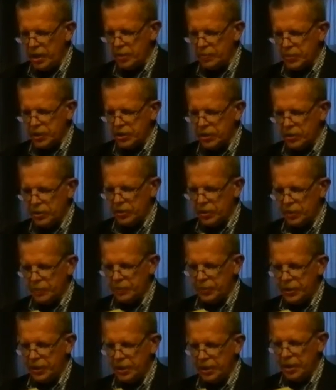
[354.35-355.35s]

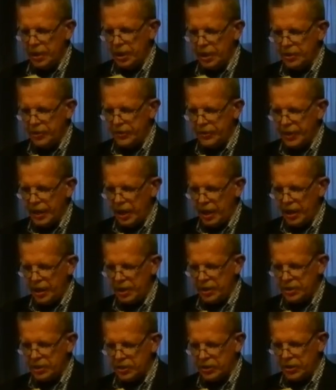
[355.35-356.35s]
absorbed in
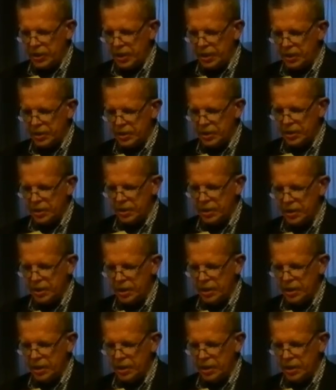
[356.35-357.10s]
dark streets.